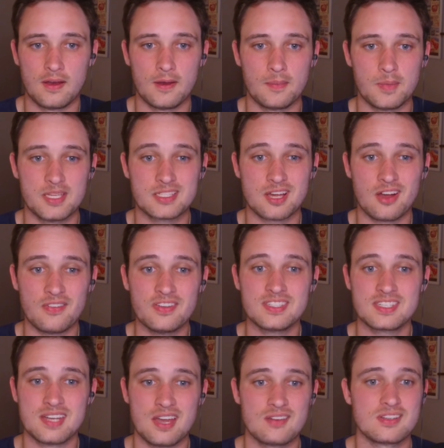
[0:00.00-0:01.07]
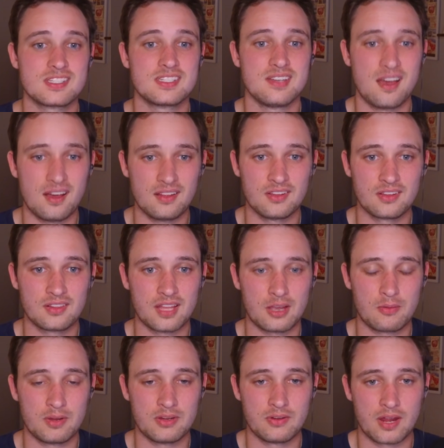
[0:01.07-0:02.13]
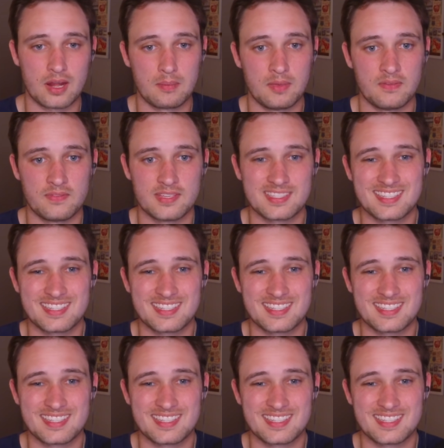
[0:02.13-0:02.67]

His offense now does not look like what he ran at Memphis.